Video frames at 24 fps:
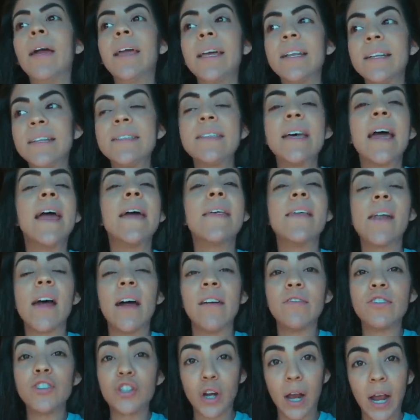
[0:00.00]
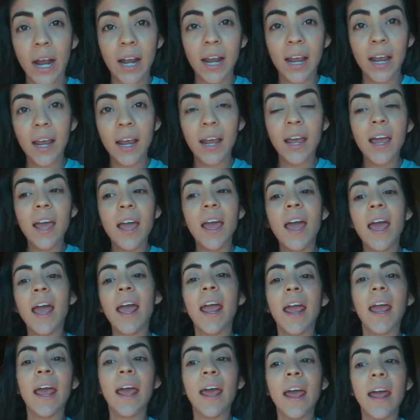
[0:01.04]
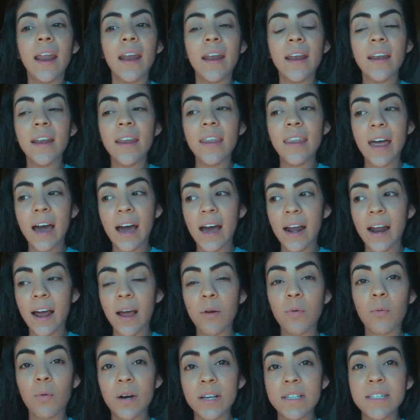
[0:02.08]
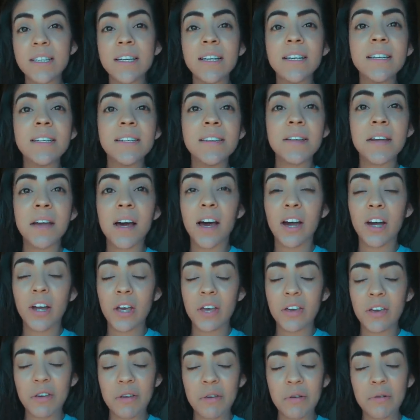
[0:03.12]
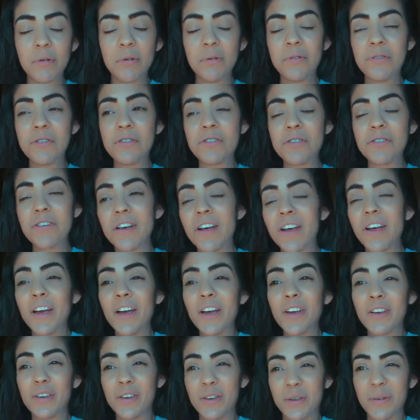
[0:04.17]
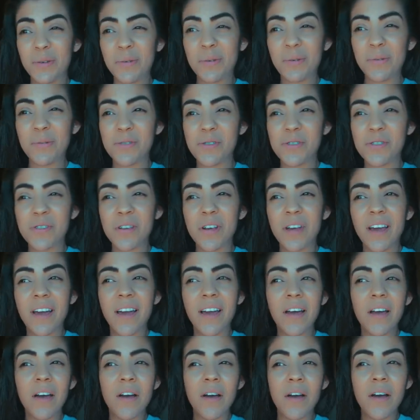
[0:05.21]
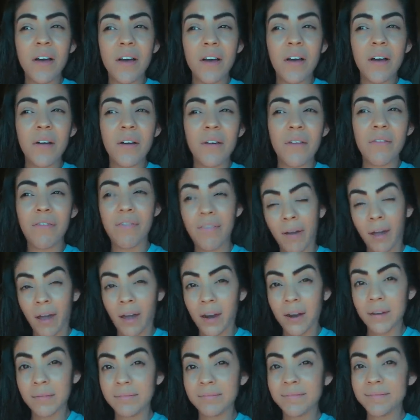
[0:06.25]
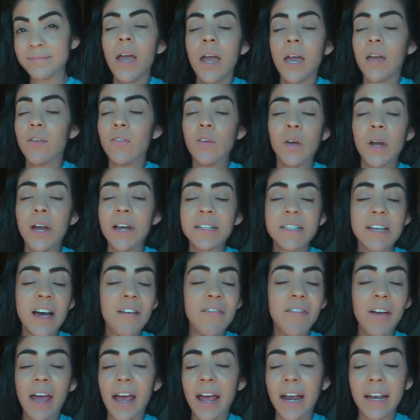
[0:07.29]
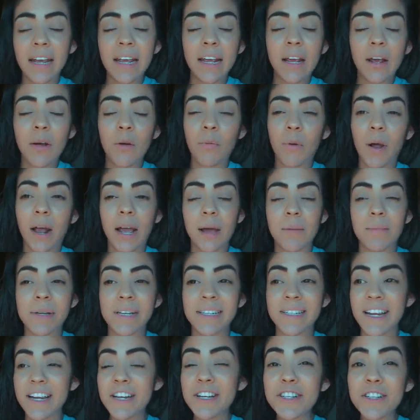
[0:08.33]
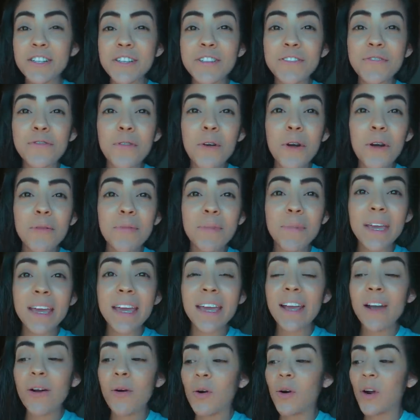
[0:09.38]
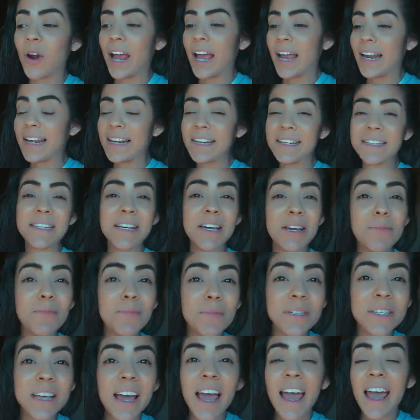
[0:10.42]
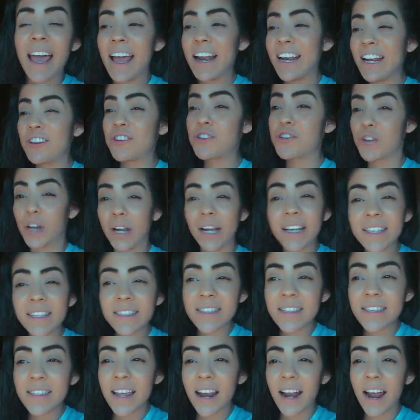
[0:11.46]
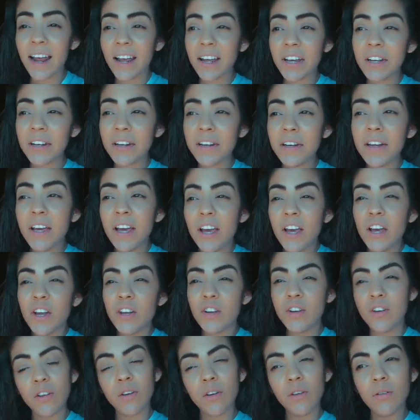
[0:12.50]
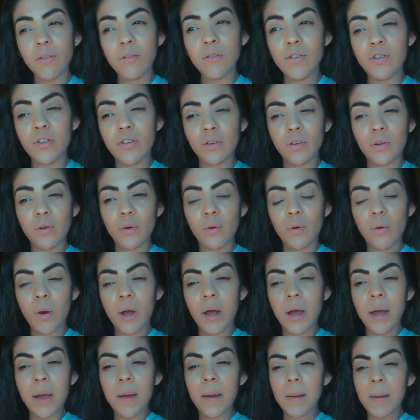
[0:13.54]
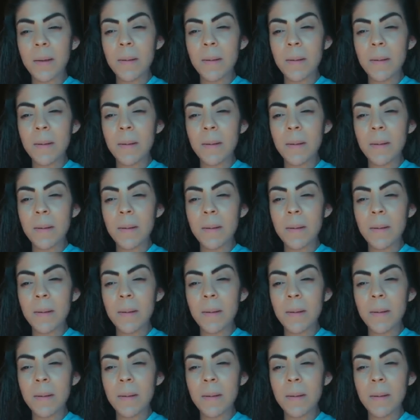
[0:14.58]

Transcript: I can say that I've tried it and that I wasn't a huge, huge fan. If you guys have any recommendations for me or any tips, any tricks that I could do to